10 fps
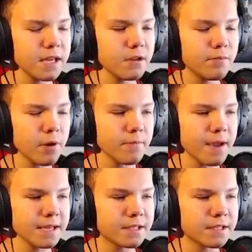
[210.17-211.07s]
you put me
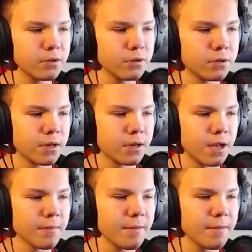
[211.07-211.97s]
into,
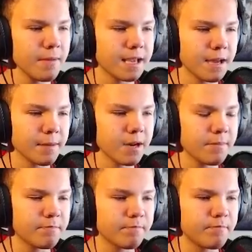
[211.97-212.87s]
I'm gonna make. I'm gonna
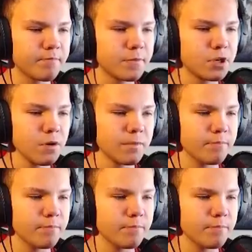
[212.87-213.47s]
do it